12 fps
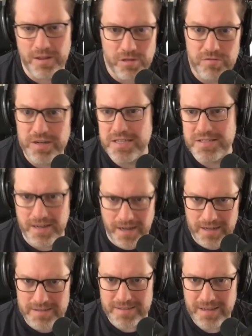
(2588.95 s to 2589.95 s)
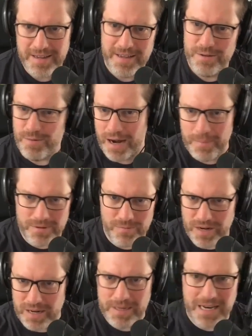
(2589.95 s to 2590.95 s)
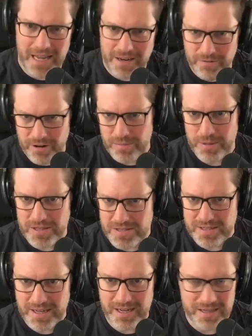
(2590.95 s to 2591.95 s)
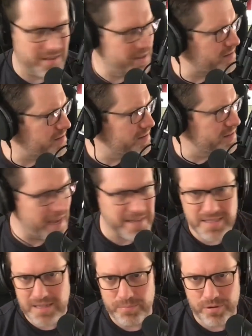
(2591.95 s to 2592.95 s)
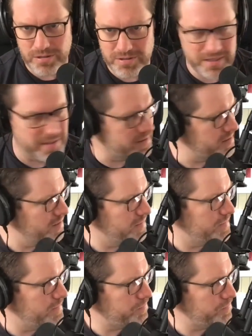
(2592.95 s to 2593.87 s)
It's like 3 stars when I'm in Lightroom at the start of the editing process.